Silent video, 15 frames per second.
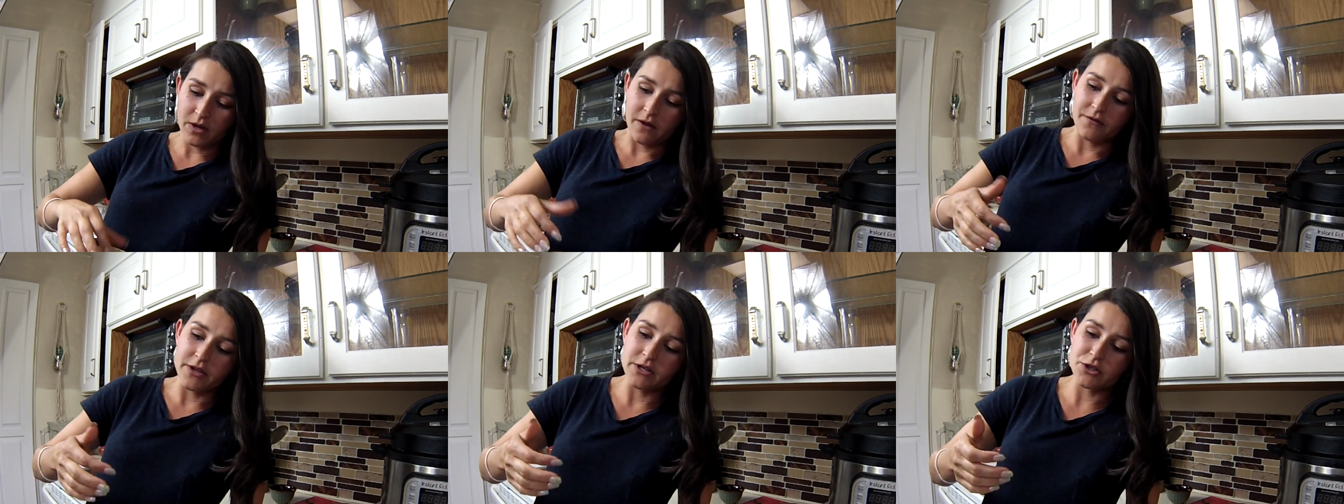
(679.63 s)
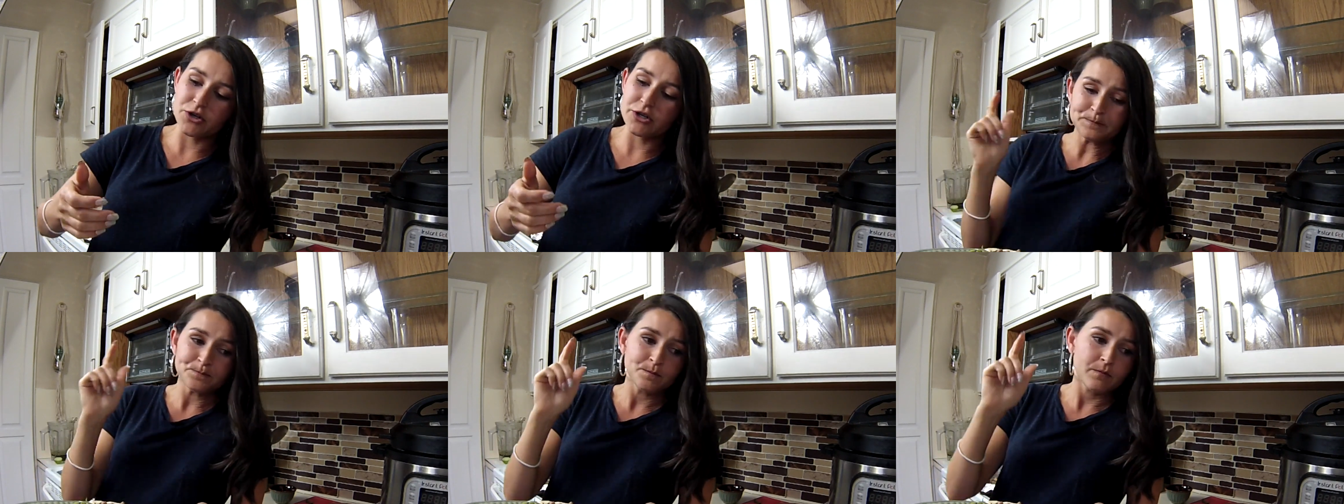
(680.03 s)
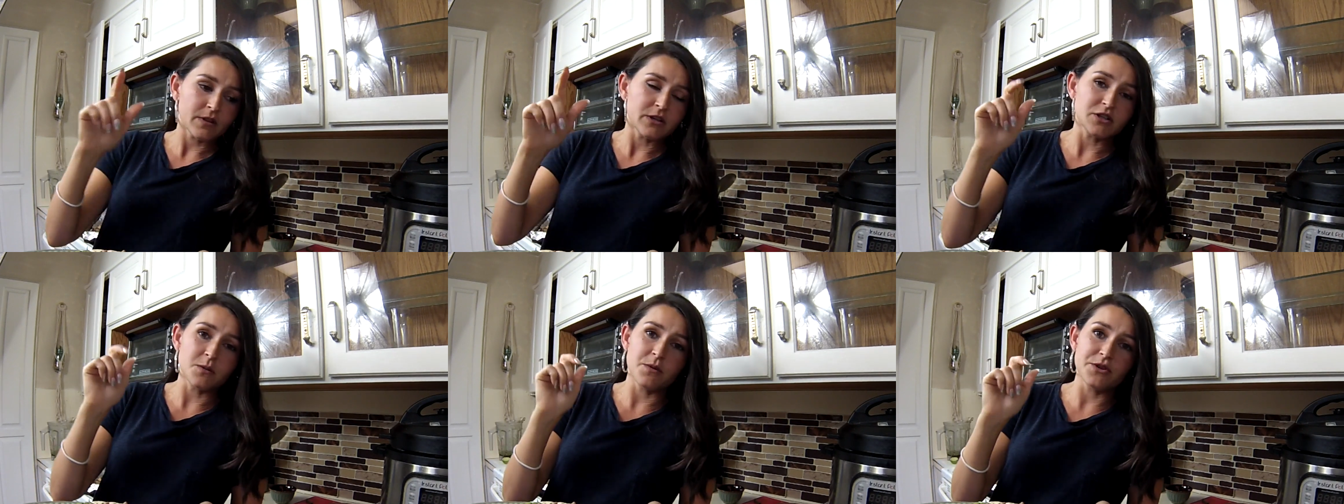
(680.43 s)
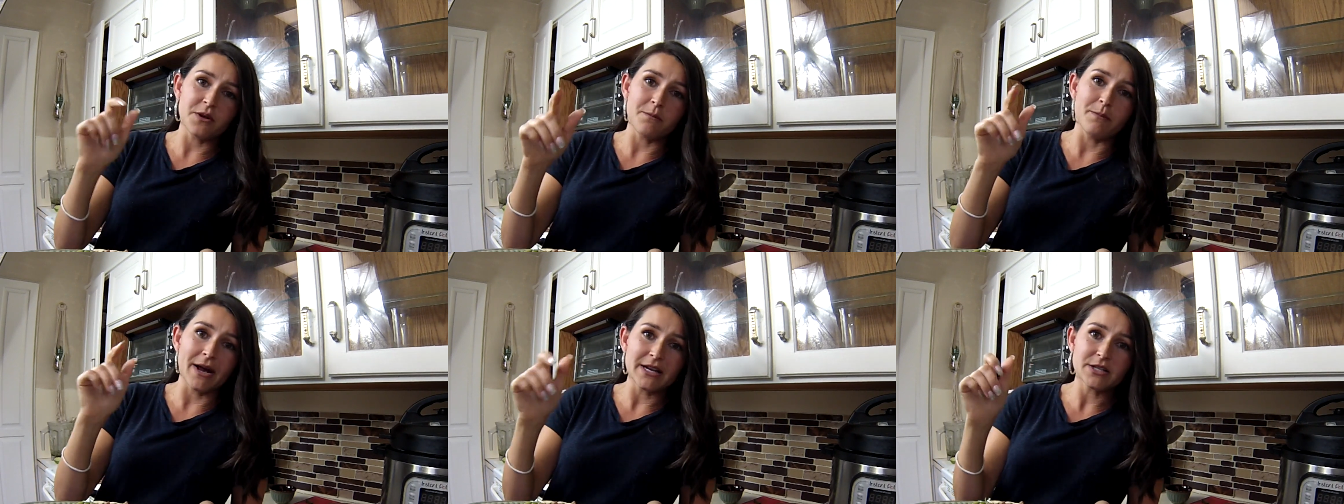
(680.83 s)
These are some of the
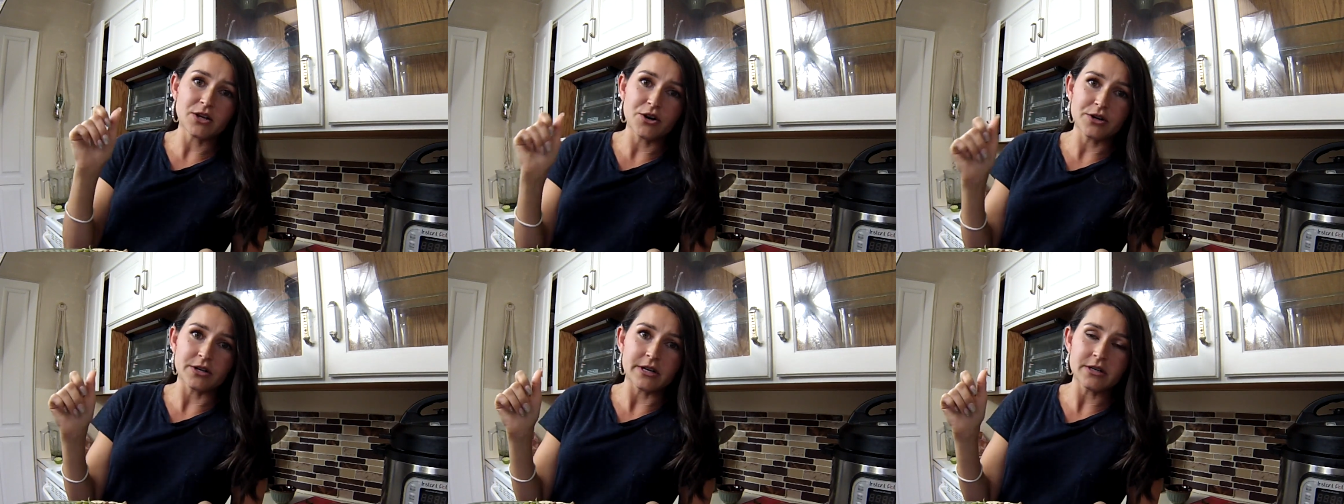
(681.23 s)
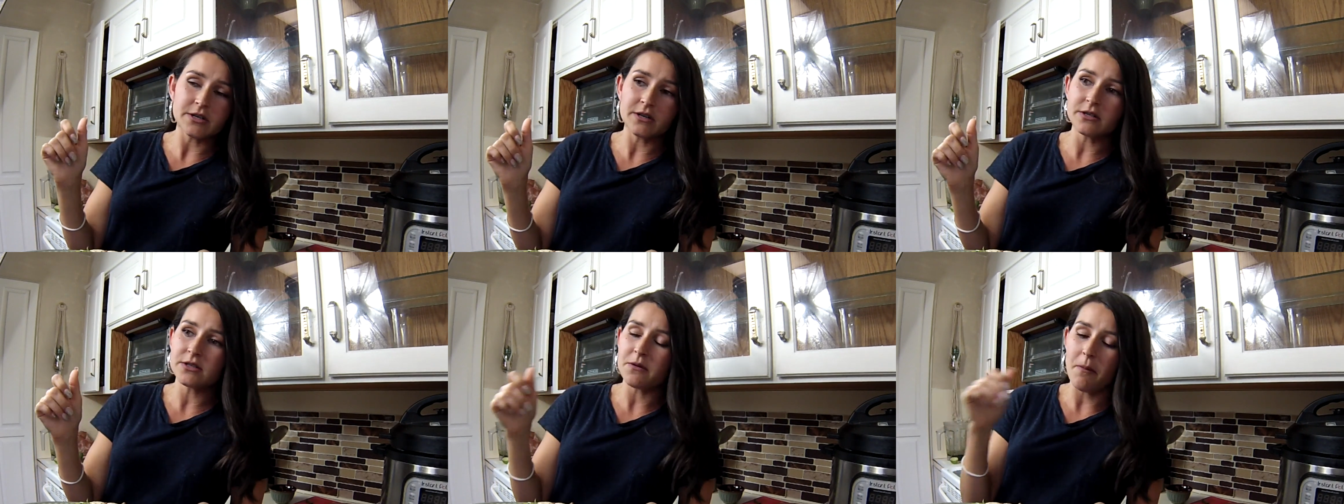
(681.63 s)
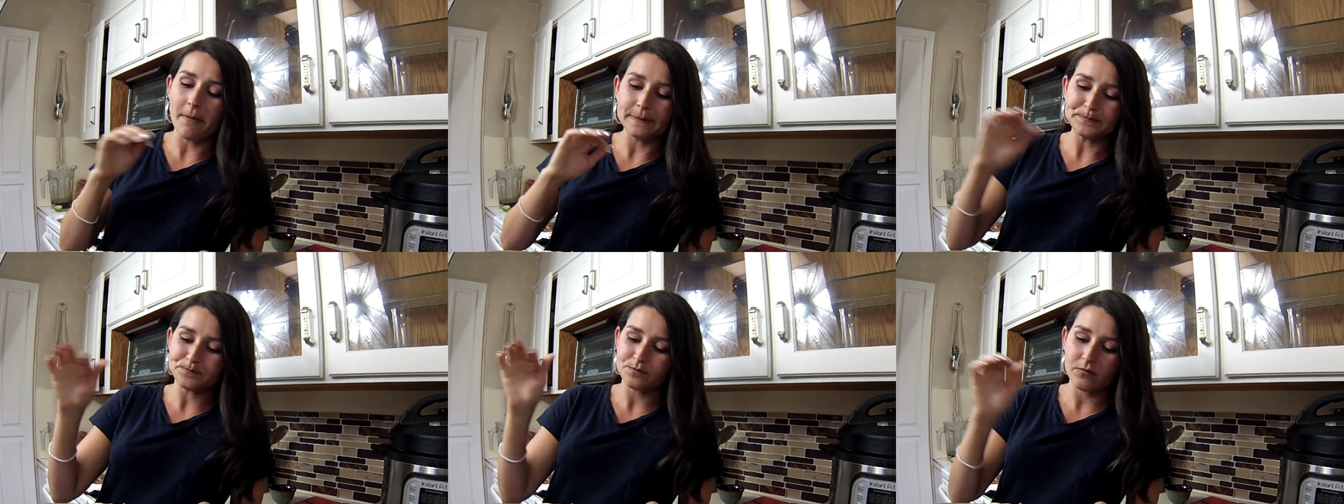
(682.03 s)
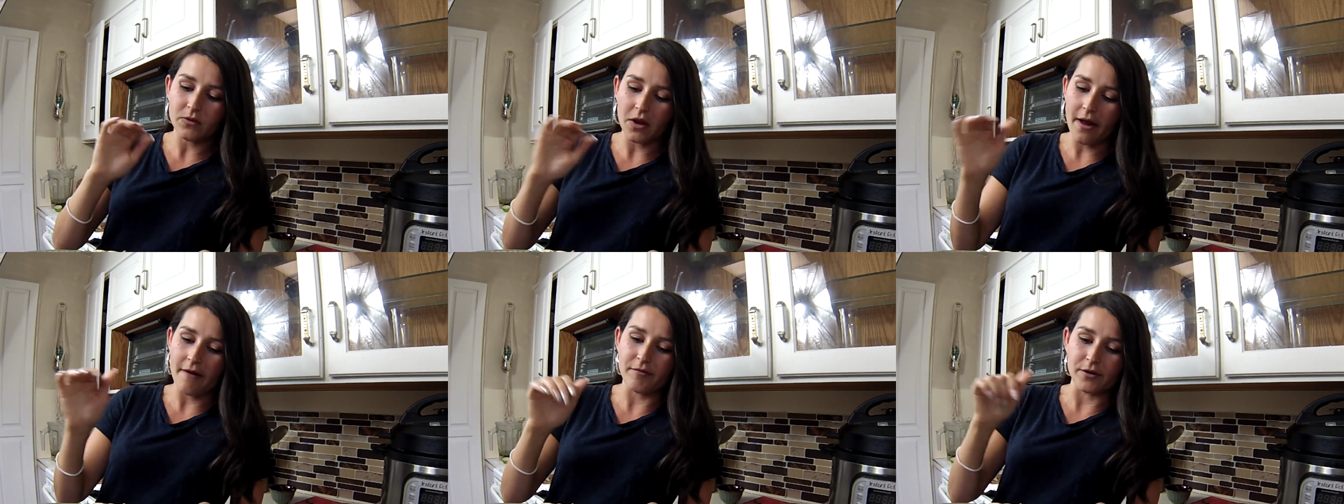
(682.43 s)
best carnitas
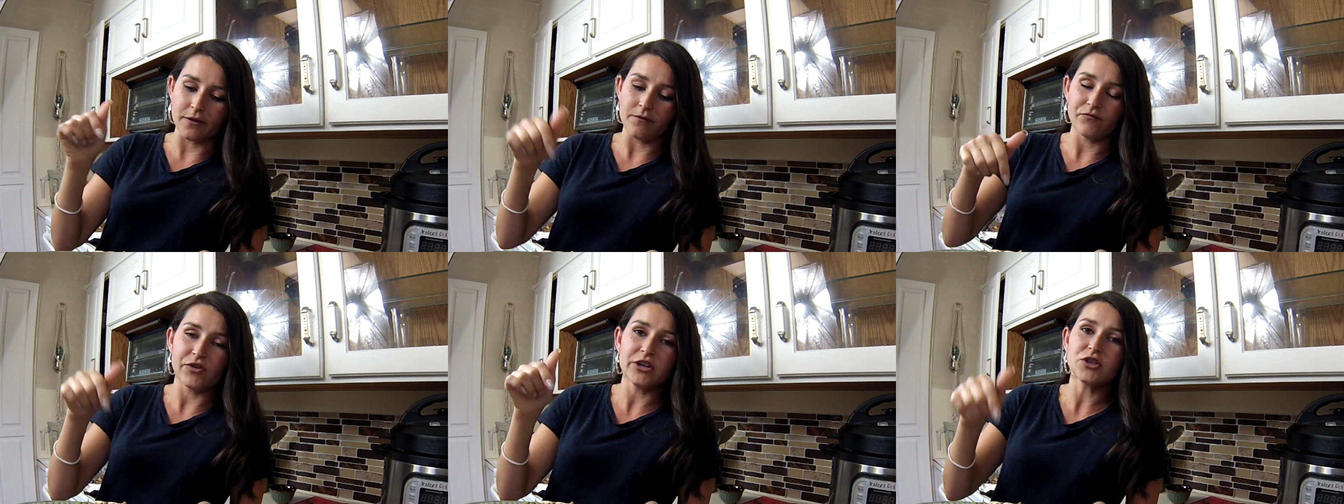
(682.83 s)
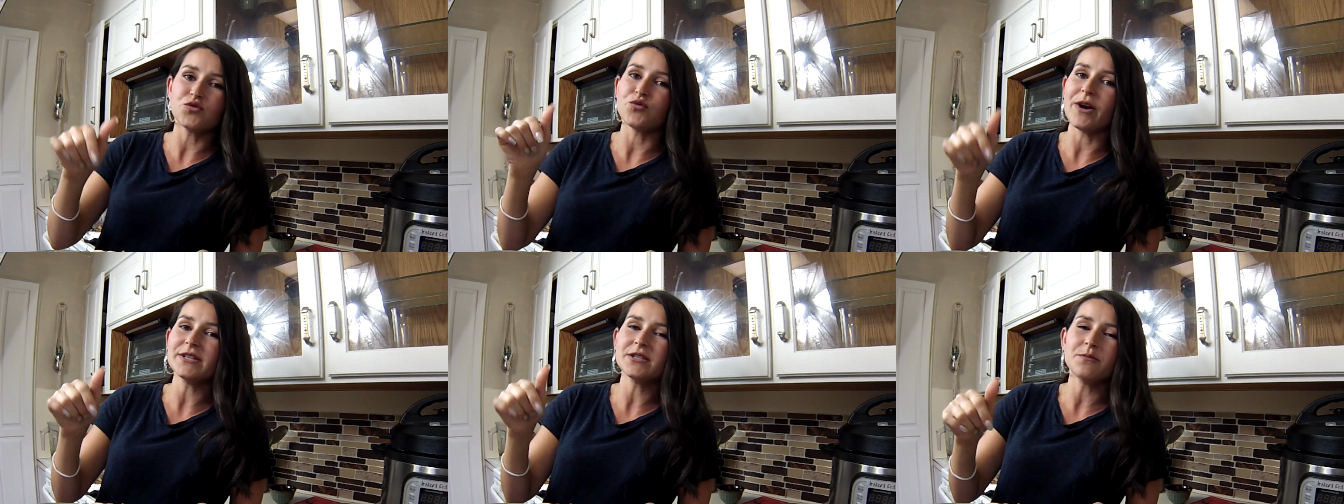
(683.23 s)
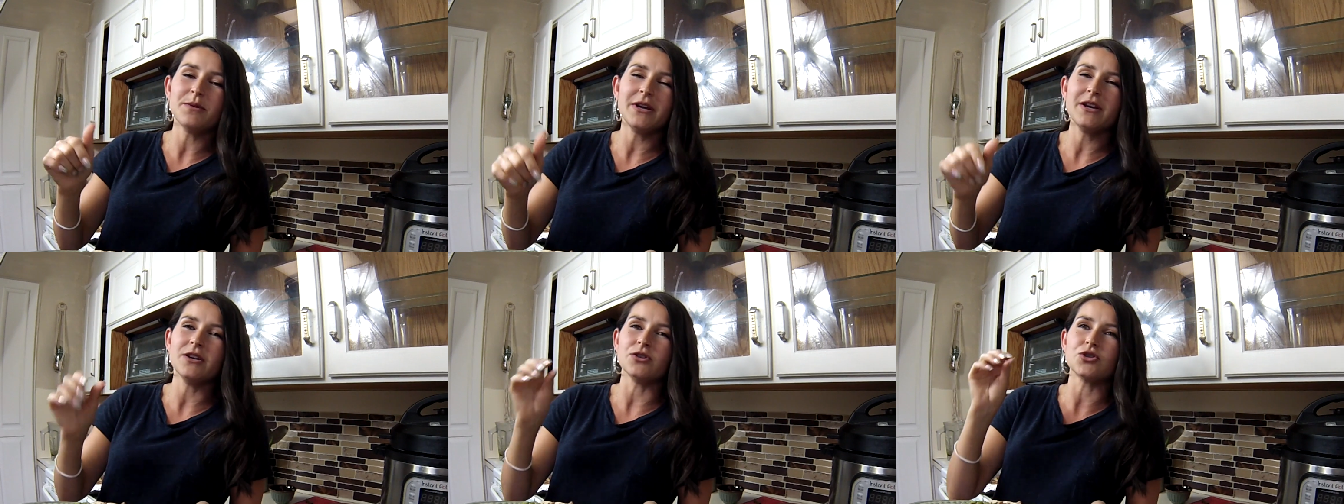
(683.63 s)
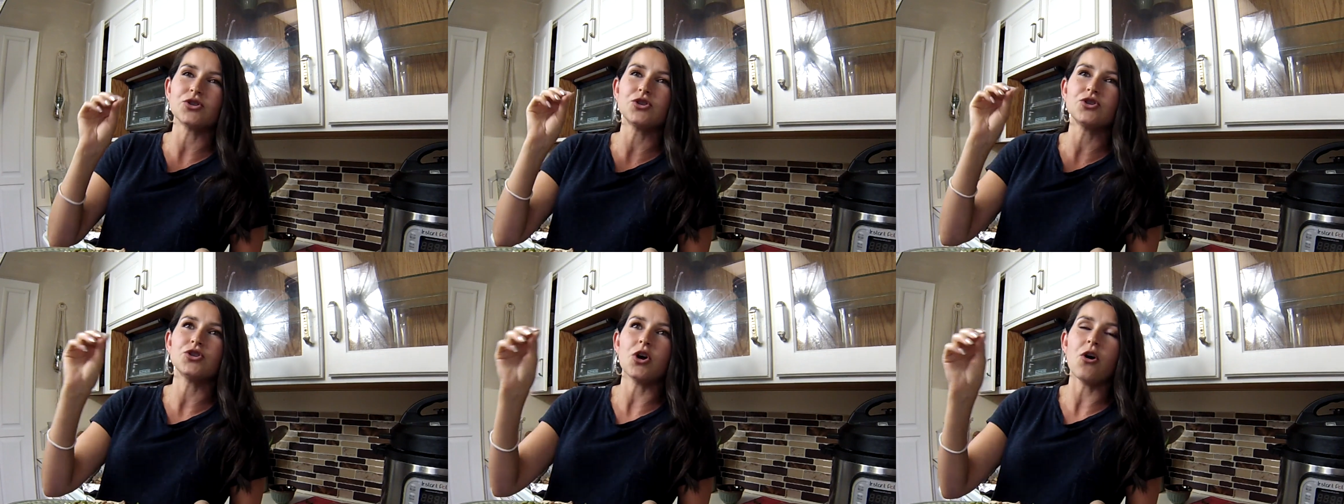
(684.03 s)
ever. This recipe is
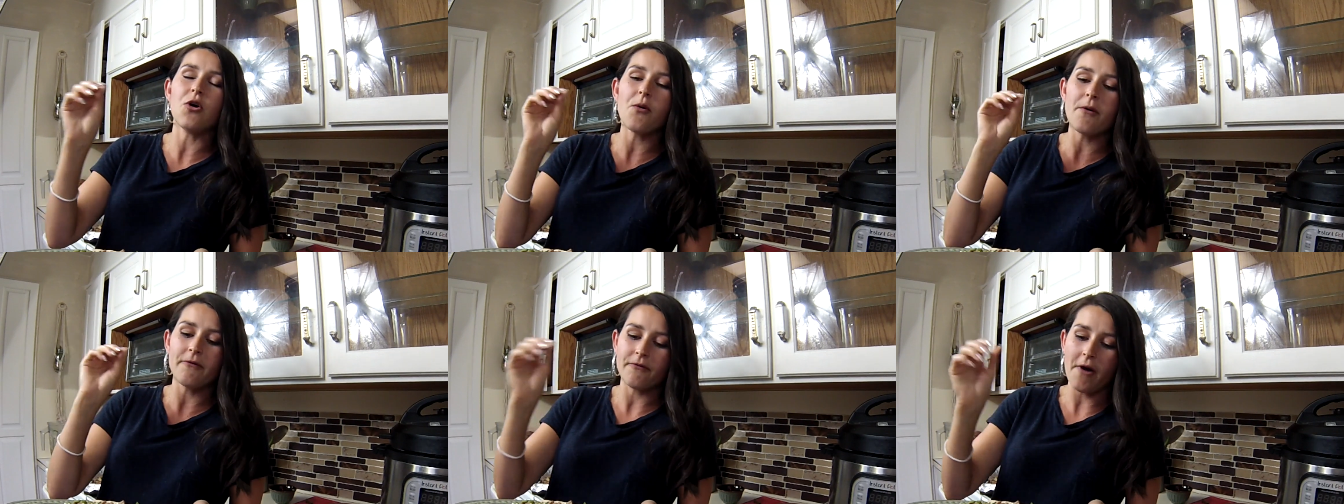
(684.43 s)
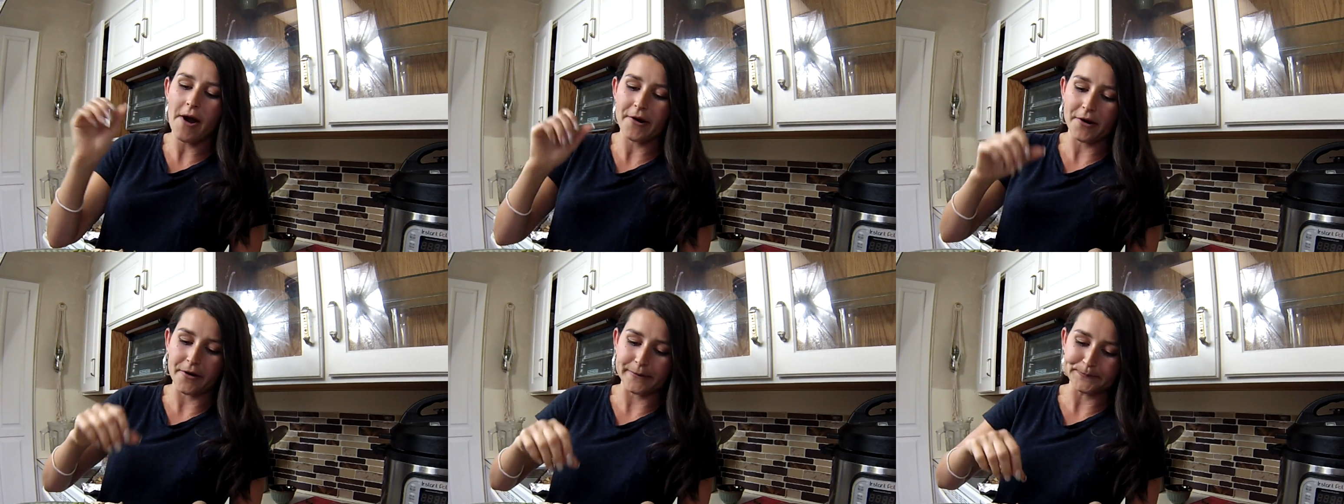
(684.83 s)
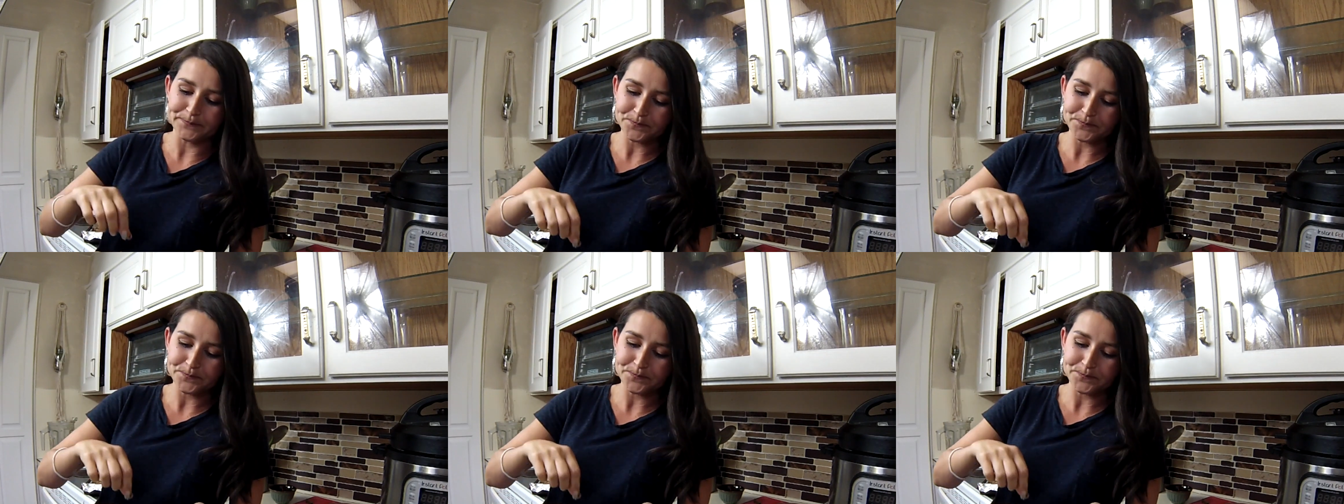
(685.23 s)
so fire.